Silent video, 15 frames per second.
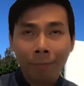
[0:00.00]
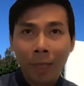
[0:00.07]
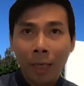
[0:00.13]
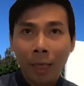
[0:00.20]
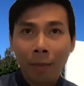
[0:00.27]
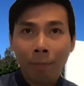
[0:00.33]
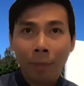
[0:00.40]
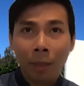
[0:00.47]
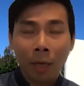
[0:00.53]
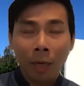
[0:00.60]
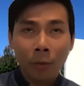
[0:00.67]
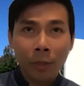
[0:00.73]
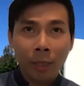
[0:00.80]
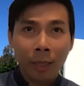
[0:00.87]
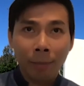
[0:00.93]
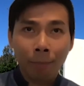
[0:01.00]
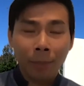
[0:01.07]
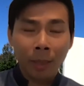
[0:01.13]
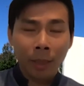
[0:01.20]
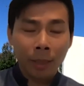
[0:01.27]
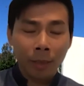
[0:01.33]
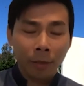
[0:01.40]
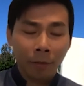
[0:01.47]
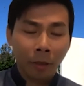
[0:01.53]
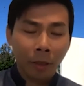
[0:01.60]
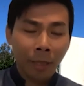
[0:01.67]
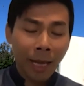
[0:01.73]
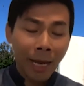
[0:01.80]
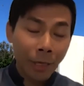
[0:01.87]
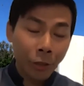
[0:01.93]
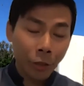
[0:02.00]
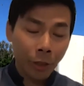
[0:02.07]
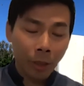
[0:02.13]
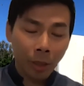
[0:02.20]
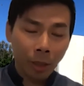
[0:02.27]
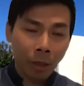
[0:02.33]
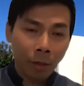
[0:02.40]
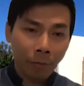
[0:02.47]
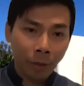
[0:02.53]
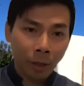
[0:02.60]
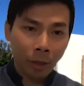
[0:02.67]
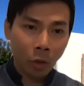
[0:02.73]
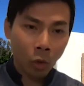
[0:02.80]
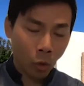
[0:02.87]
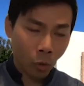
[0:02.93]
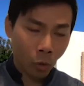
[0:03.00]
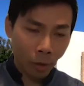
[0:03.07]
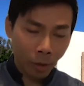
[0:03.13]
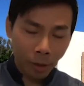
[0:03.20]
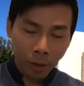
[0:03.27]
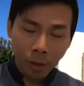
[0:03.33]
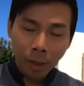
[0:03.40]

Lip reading: but I would say because of the nature of the course.